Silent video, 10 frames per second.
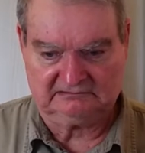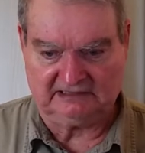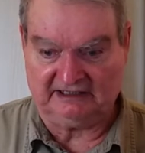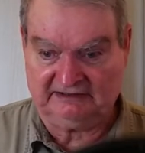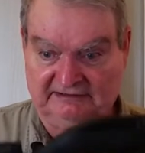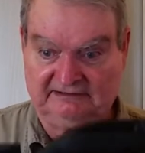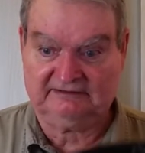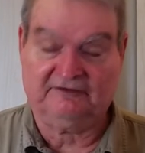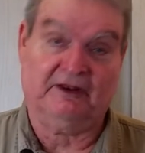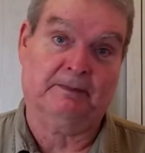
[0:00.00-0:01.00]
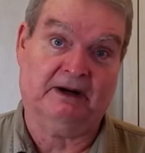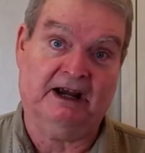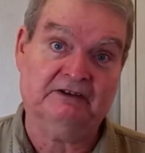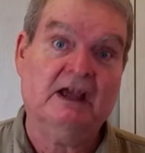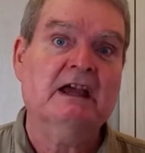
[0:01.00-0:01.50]
It's for the
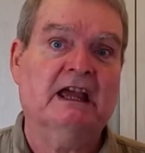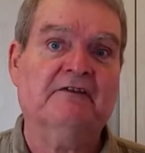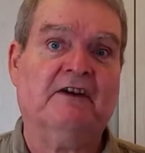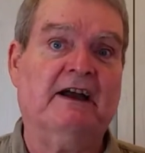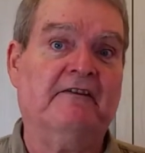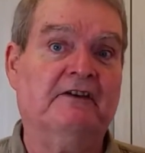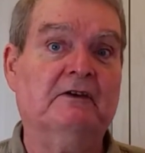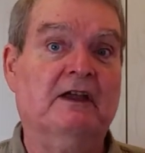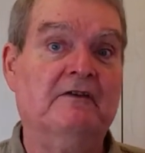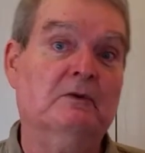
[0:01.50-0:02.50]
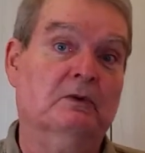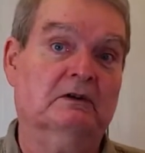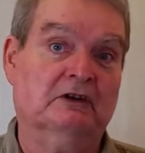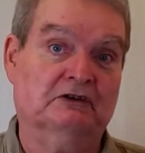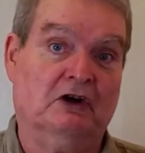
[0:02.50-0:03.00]
price. If you were
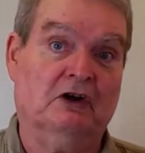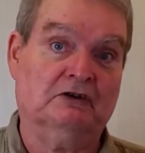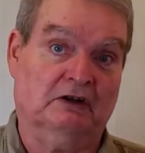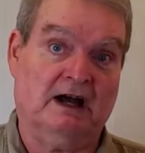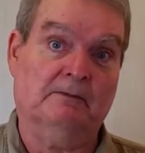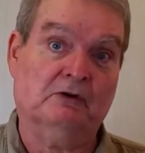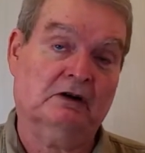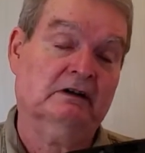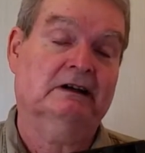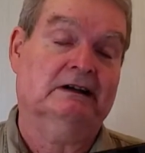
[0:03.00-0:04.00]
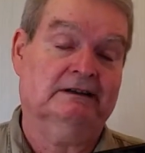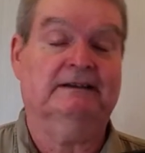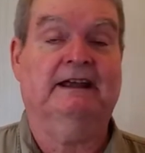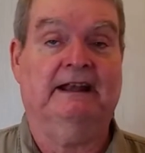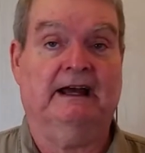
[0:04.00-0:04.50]
to charge a lot more,
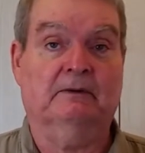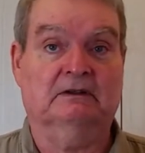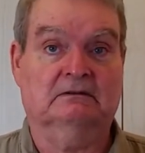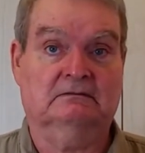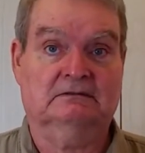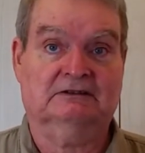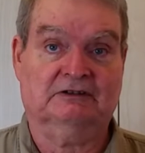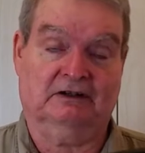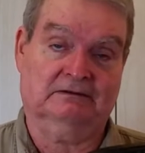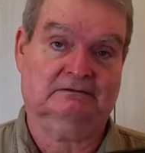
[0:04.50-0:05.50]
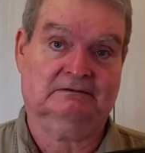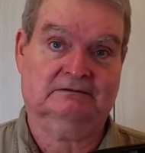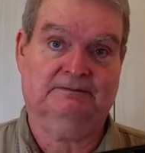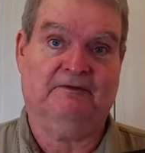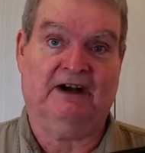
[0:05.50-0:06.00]
then I would start
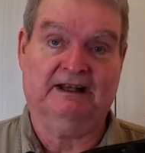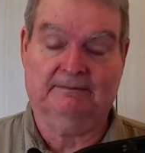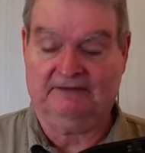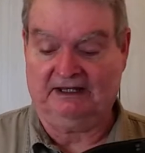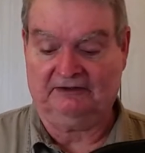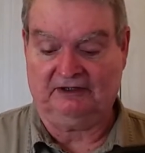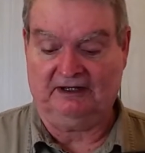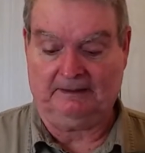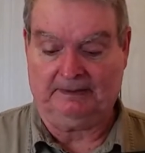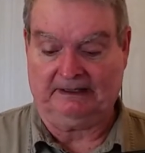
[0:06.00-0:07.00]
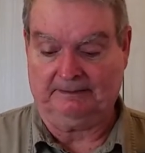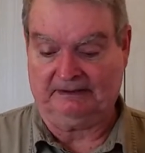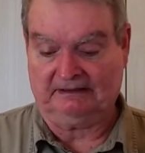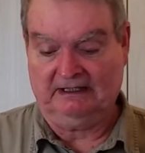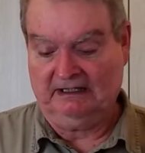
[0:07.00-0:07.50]
finding things to nitpick. But
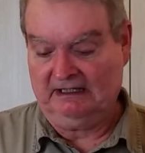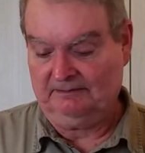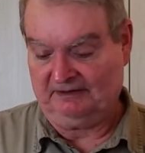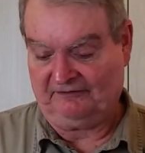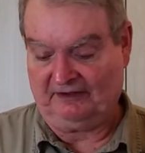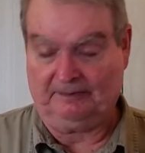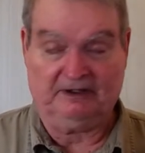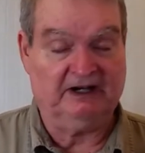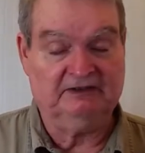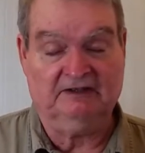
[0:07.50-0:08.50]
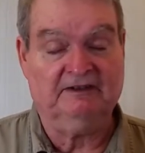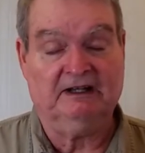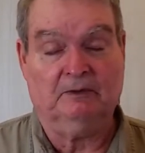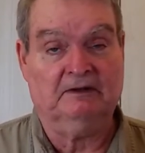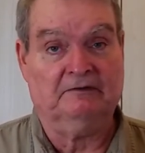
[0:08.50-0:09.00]
for the price, even at
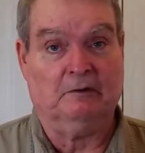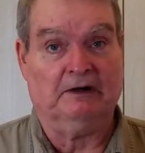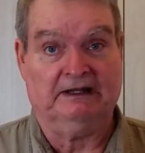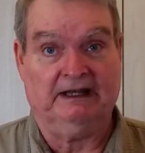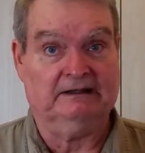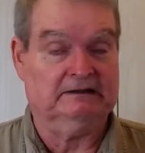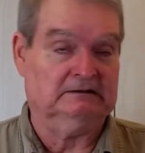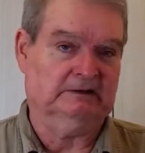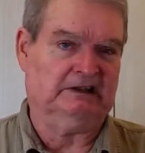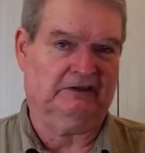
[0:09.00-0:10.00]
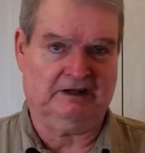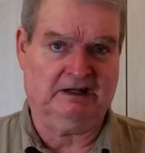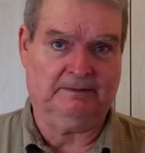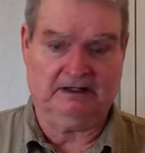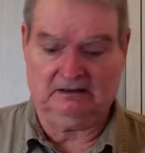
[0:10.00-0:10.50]
$148 with a
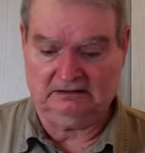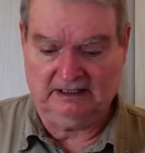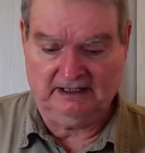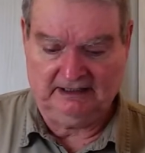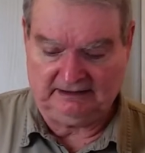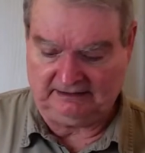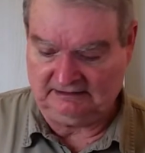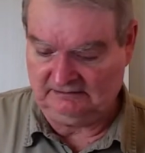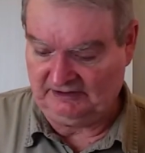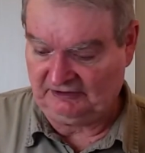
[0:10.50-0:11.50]
threaded barrel, I